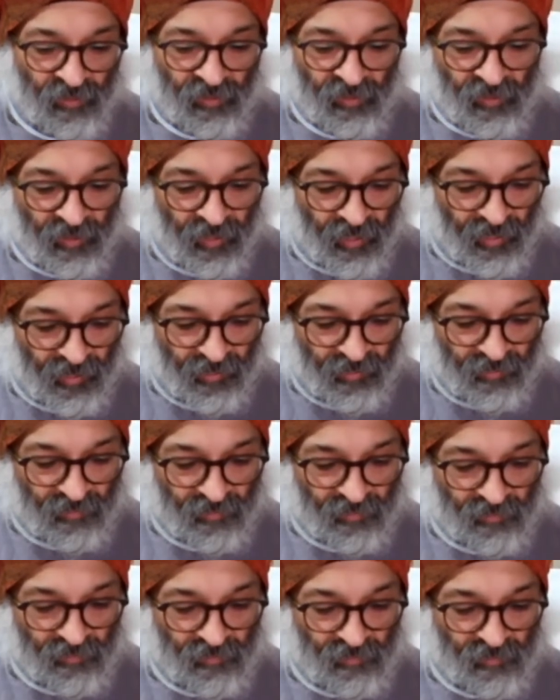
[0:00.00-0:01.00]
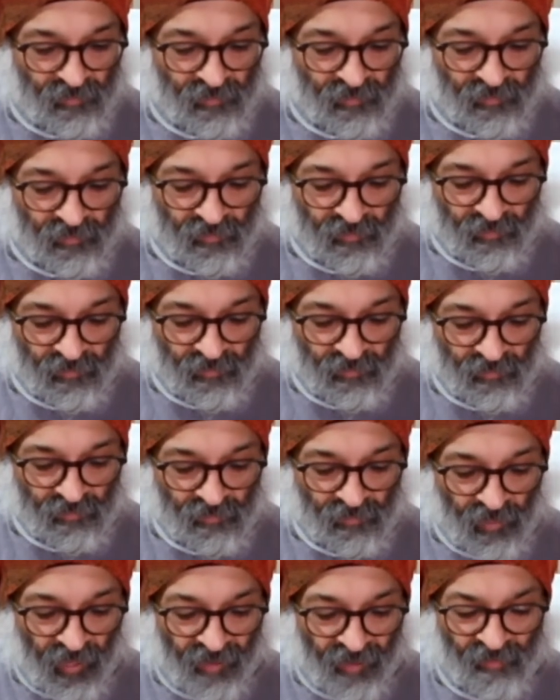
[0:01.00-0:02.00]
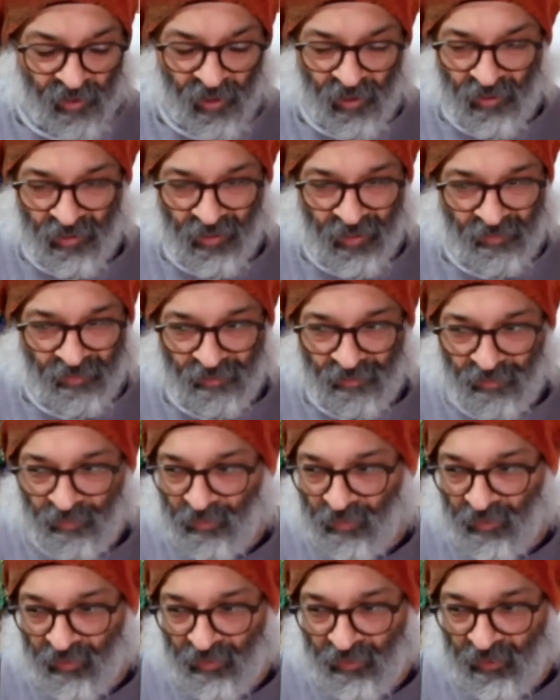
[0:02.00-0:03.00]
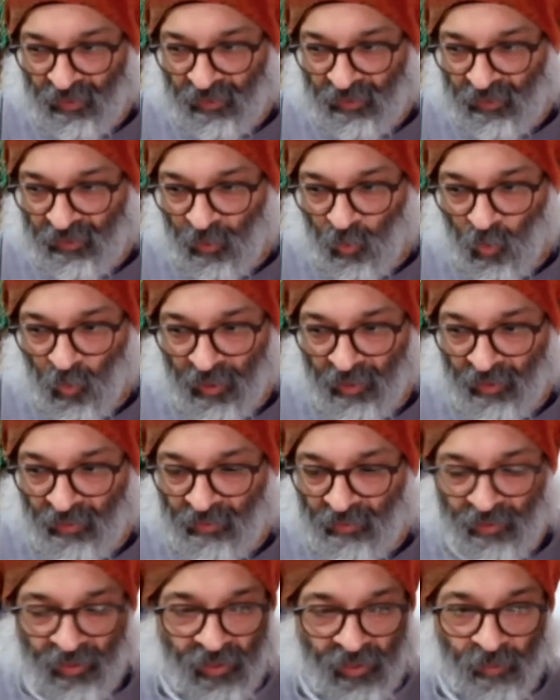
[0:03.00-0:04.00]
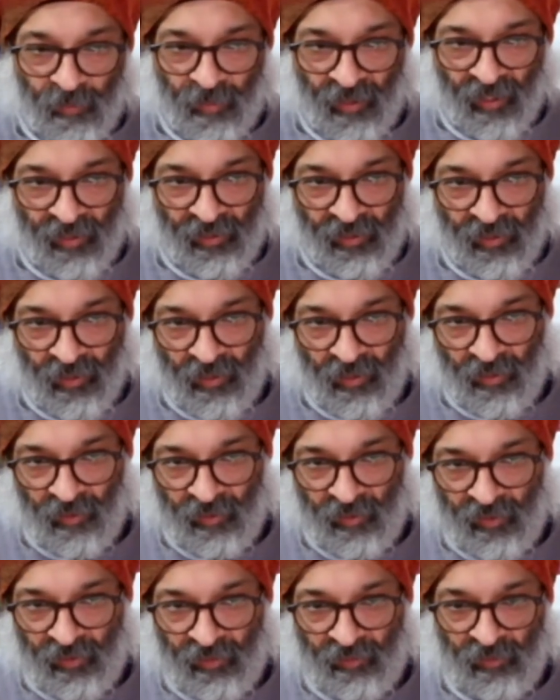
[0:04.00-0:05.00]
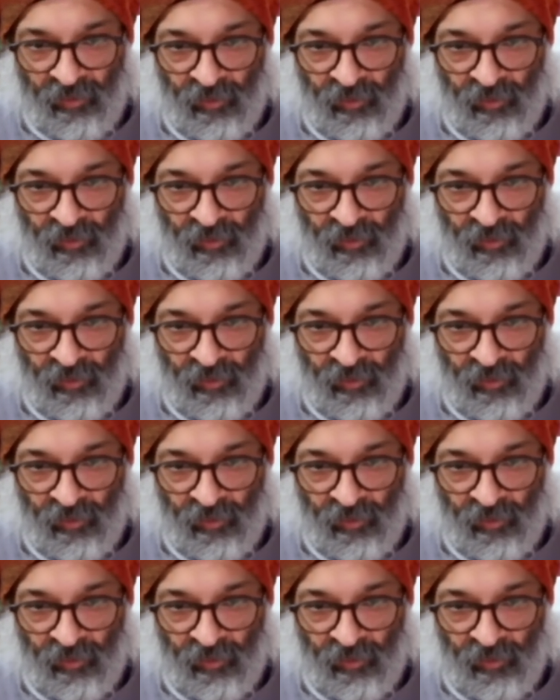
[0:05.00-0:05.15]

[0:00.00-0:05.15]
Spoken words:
and I've just done one 3-ply yarn on it so